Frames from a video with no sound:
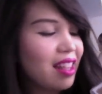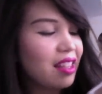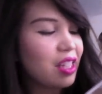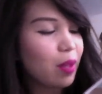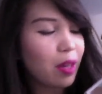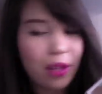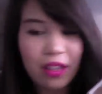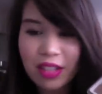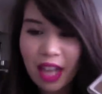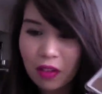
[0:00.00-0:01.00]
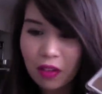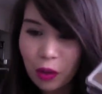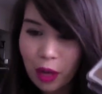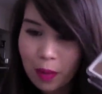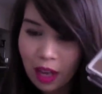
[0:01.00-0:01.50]
And then this one up here, this kind
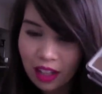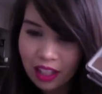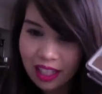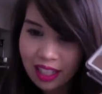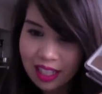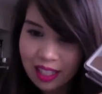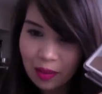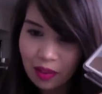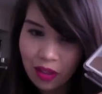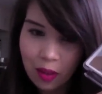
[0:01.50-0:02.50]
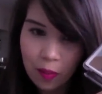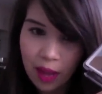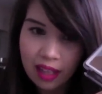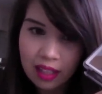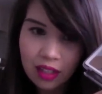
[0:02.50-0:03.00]
of grape color, is one of the
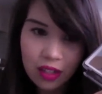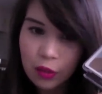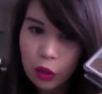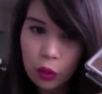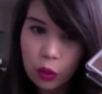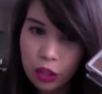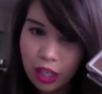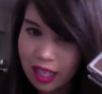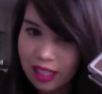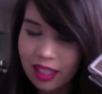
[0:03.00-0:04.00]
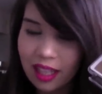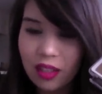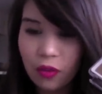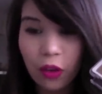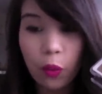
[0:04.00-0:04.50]
matte 2 shades, and
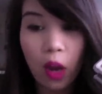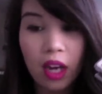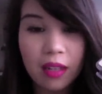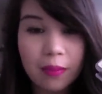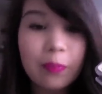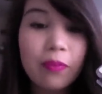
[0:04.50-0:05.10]
that's Fig 1.